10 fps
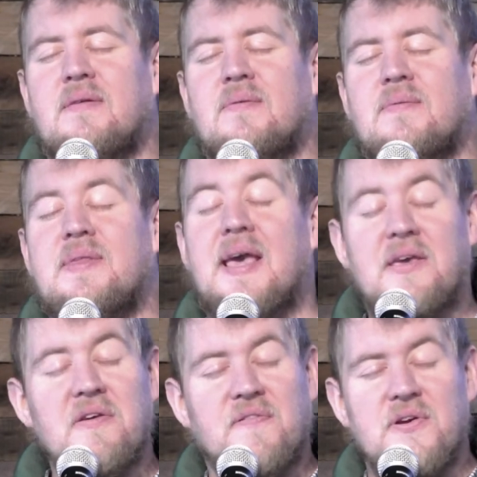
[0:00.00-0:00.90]
we
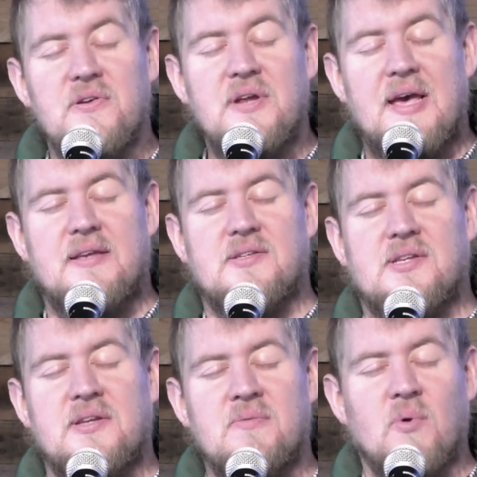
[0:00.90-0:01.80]
thank you for new days
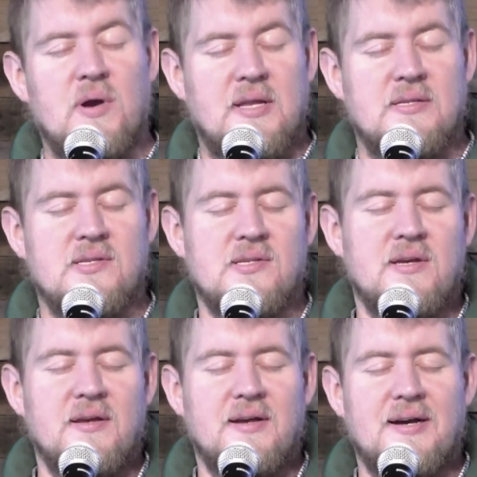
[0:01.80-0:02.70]
and new mornings.
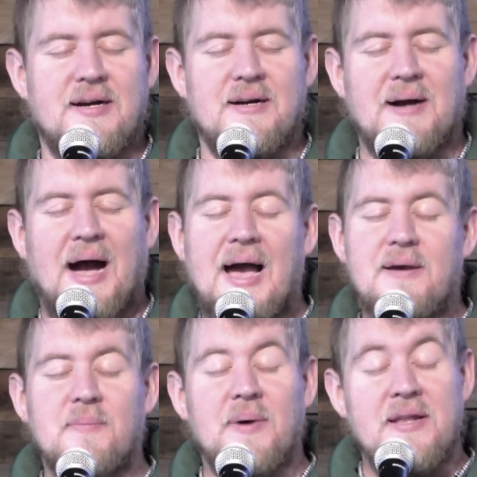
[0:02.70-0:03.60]
I
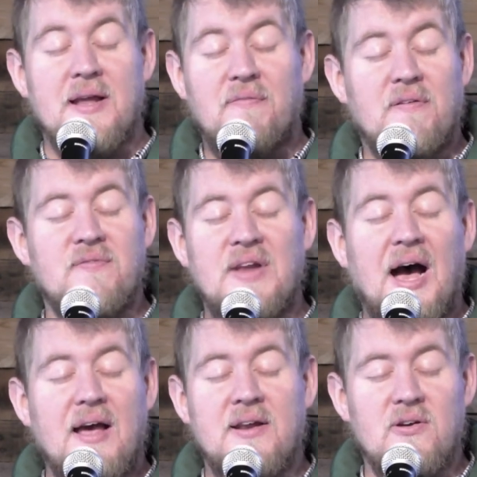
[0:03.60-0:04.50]
am enough of
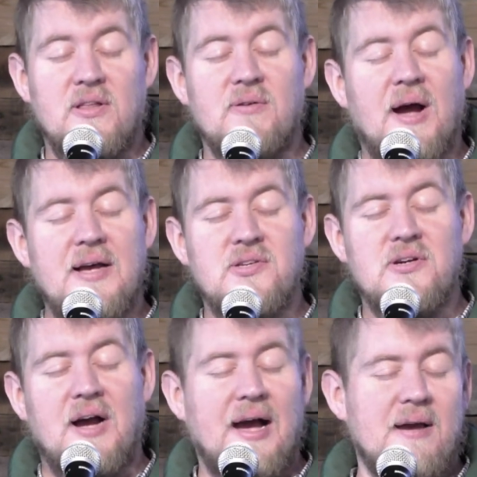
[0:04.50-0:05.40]
not an early
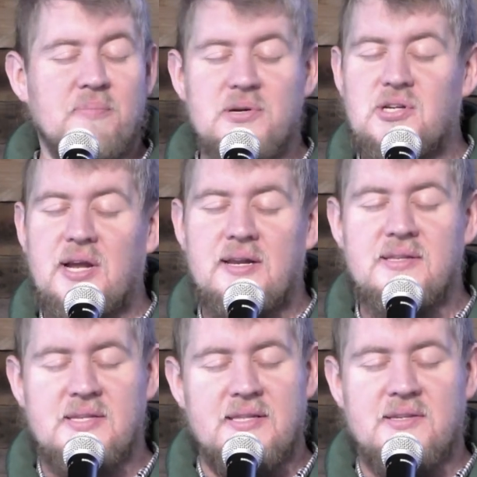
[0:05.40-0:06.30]
riser. I
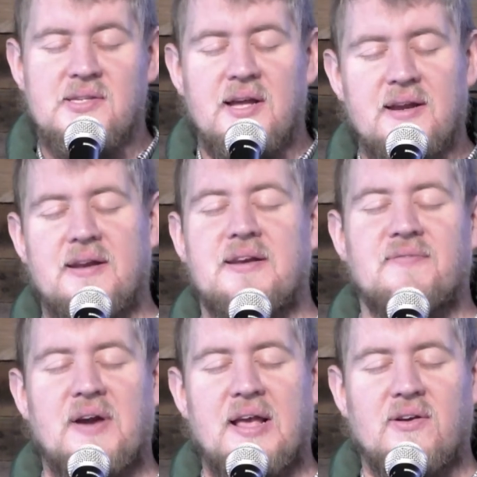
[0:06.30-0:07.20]
appreciated seeing the sun at a
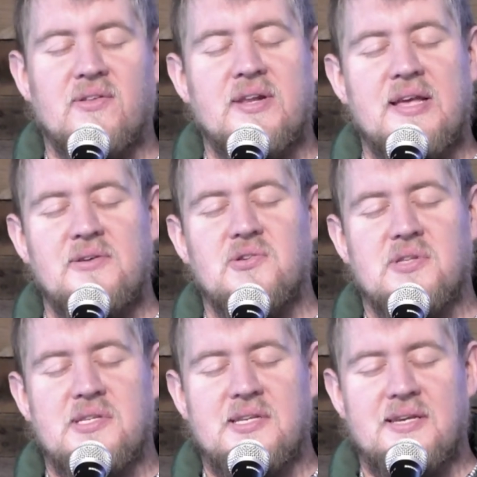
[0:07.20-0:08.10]
different angle than I
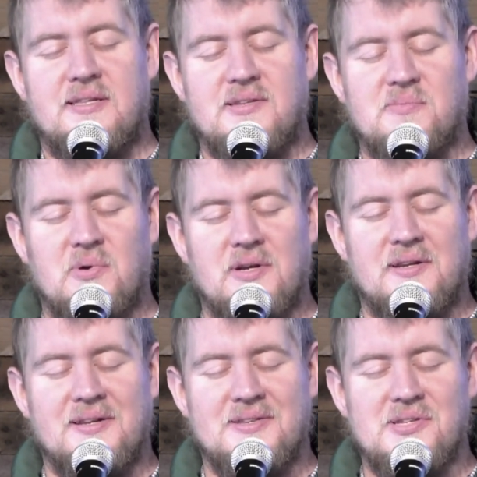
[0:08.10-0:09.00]
usually see it this
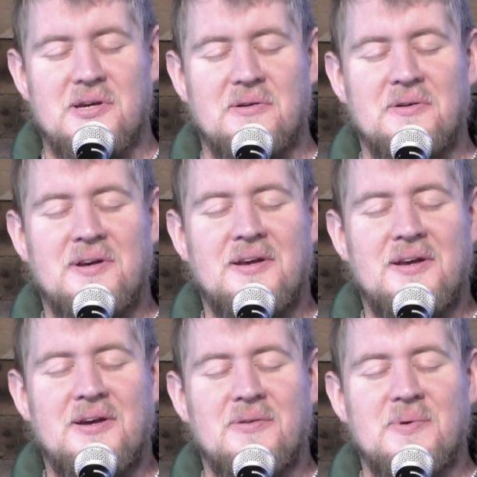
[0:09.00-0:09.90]
morning. And so
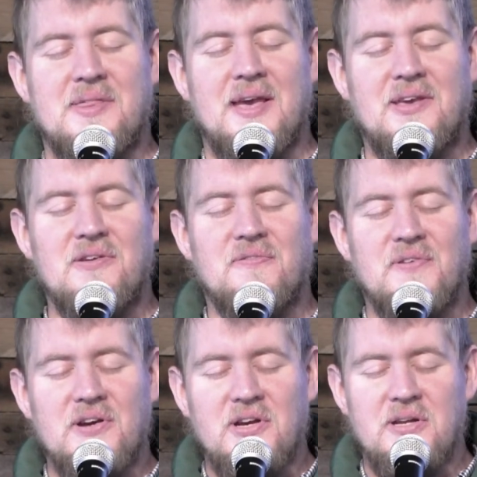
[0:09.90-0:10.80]
we thank you for
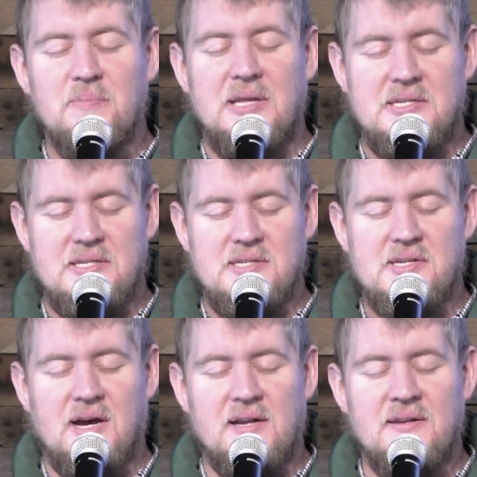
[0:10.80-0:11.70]
your good blessings,
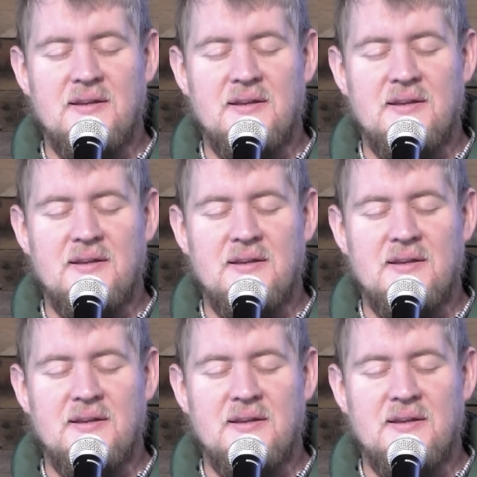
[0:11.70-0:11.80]
God.